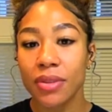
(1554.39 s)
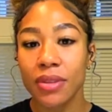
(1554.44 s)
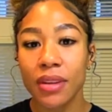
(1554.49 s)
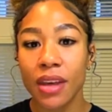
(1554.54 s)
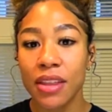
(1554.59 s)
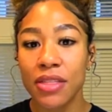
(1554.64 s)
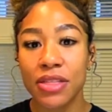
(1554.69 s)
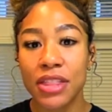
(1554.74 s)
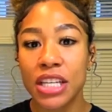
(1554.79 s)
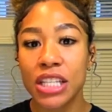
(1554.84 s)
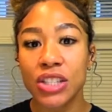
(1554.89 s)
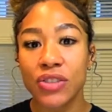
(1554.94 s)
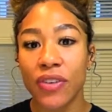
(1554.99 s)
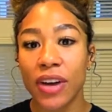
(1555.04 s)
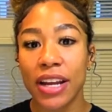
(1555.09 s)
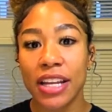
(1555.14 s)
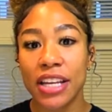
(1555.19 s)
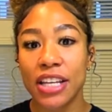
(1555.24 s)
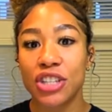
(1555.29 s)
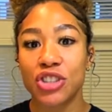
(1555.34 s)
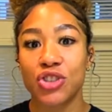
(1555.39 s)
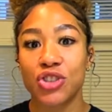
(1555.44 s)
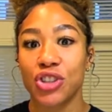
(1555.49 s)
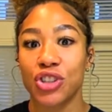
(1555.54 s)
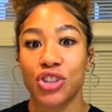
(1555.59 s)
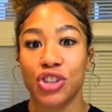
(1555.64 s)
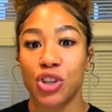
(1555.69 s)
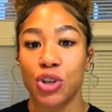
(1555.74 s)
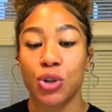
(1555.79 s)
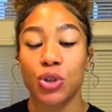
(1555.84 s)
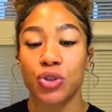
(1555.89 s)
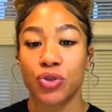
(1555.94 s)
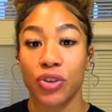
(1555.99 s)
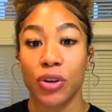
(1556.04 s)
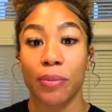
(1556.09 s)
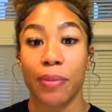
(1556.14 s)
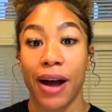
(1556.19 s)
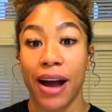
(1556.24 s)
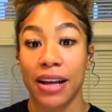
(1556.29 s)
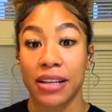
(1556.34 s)
this fight is just huge for
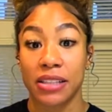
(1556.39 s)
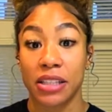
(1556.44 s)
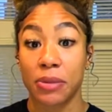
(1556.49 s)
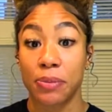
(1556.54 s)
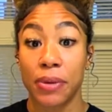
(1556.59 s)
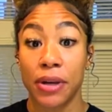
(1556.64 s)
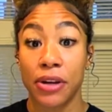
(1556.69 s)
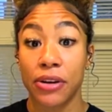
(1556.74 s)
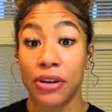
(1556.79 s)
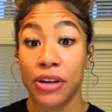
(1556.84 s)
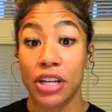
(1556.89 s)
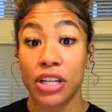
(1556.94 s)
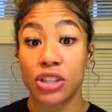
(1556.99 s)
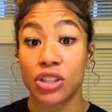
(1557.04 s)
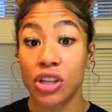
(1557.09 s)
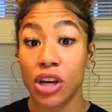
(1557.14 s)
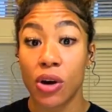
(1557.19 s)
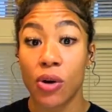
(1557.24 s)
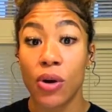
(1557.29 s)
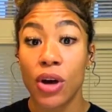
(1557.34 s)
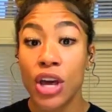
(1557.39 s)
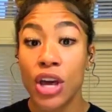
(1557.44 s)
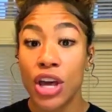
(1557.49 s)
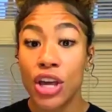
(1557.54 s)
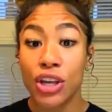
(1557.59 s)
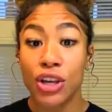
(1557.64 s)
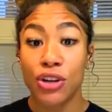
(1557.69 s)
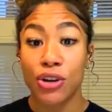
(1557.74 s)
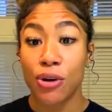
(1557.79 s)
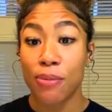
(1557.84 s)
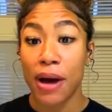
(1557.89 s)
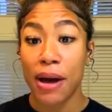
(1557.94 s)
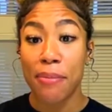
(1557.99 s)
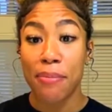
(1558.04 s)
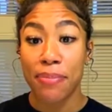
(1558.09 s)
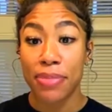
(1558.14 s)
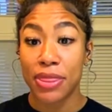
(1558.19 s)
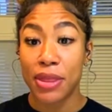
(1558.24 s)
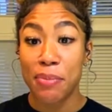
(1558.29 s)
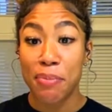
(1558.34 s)
boxing, period. So,
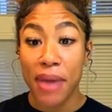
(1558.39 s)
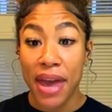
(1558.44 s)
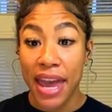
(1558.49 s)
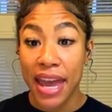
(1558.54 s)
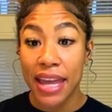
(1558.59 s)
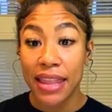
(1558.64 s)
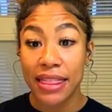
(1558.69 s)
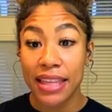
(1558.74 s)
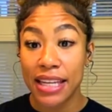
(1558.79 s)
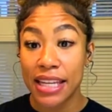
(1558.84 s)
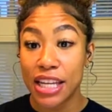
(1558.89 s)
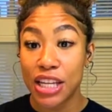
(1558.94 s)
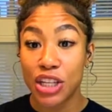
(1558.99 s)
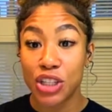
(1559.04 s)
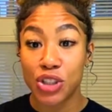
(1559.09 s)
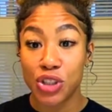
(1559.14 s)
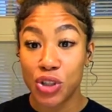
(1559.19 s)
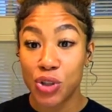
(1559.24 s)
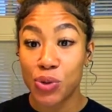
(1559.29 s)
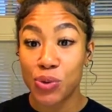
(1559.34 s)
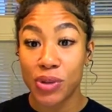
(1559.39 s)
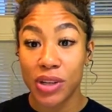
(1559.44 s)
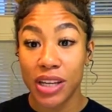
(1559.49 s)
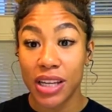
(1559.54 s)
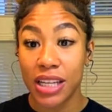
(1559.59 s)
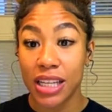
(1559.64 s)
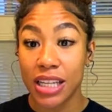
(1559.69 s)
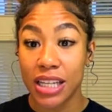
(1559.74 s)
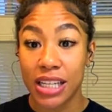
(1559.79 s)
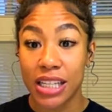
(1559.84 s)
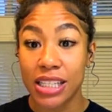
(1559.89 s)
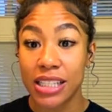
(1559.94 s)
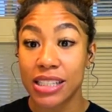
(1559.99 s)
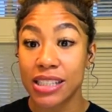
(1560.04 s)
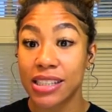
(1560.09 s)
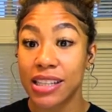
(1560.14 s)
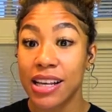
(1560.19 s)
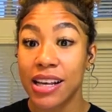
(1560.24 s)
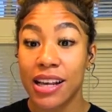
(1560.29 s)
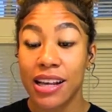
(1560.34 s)
the men, they need to tune in,
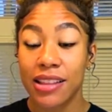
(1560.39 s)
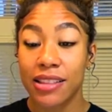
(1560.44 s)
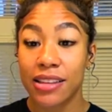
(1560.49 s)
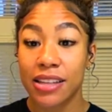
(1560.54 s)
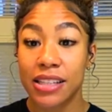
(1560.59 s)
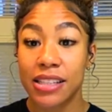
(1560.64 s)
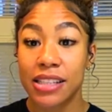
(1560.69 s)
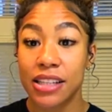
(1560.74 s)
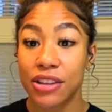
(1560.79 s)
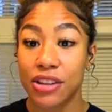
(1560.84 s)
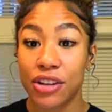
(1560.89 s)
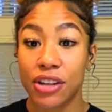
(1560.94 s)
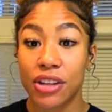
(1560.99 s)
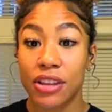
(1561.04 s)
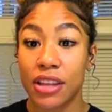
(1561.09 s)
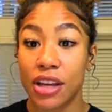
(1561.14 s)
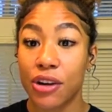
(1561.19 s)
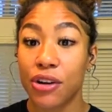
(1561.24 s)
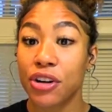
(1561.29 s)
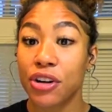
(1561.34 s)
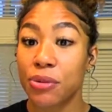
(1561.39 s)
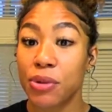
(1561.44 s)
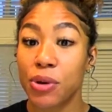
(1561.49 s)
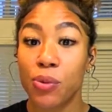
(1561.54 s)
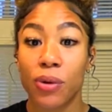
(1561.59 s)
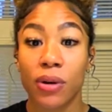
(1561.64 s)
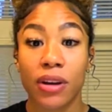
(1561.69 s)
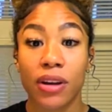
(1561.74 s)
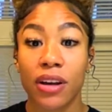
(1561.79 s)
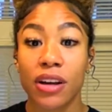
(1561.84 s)
because listen, they're going to be wanting